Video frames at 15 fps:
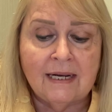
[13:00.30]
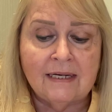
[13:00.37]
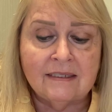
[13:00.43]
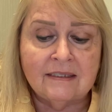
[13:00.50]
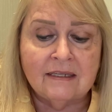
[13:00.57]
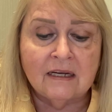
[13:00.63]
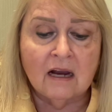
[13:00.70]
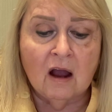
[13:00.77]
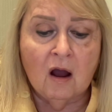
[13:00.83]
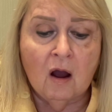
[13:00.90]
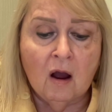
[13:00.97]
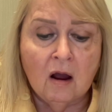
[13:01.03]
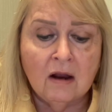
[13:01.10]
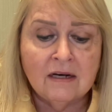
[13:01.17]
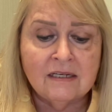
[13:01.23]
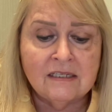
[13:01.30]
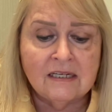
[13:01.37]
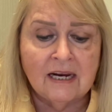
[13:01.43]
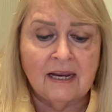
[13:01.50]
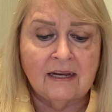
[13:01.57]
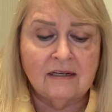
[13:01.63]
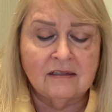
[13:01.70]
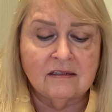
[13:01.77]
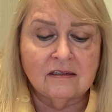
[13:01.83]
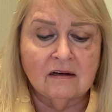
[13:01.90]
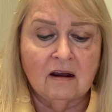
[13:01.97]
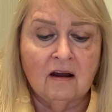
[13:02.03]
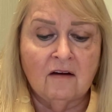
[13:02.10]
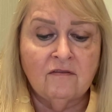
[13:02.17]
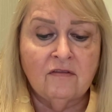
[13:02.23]
is the content
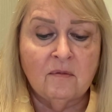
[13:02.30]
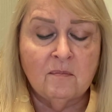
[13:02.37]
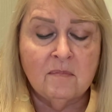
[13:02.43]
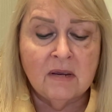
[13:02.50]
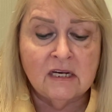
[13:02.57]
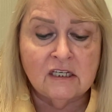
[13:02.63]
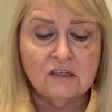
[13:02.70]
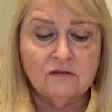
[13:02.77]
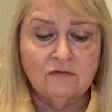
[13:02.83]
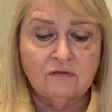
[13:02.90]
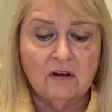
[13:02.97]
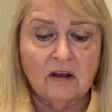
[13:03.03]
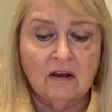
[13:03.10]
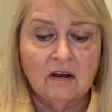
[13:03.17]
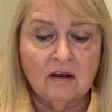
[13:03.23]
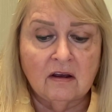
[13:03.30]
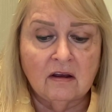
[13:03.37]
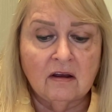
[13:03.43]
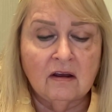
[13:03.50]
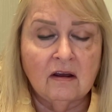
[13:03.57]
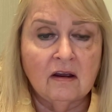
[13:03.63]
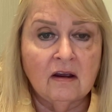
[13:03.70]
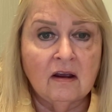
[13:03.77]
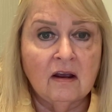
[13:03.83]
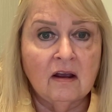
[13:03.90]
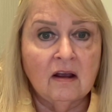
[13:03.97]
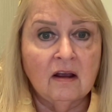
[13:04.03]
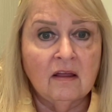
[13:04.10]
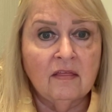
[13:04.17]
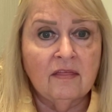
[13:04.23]
of the mitzvah
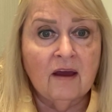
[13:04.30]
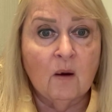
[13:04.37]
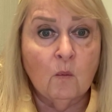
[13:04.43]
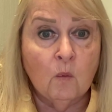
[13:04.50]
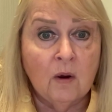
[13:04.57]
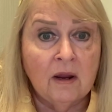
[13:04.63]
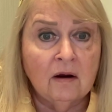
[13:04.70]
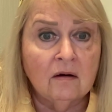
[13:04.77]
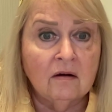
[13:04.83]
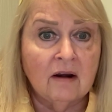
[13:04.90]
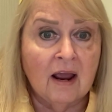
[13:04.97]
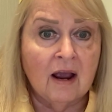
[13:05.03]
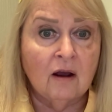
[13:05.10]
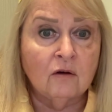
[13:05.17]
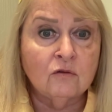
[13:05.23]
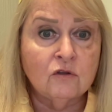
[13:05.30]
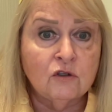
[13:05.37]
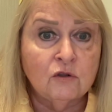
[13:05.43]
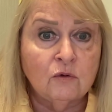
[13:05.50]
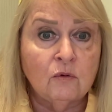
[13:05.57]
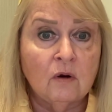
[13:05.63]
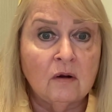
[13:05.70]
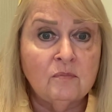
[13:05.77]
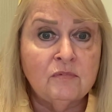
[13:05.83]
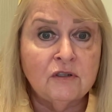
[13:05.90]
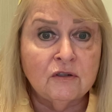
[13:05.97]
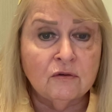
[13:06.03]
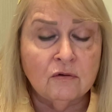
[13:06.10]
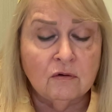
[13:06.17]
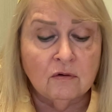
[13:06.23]
that we are now to
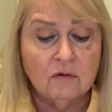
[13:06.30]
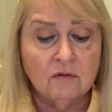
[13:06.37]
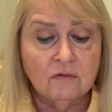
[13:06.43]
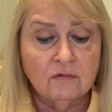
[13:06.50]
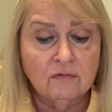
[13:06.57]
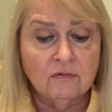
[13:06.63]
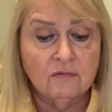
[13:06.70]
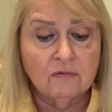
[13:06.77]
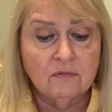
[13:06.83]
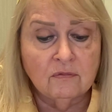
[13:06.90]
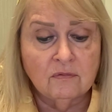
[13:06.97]
observe?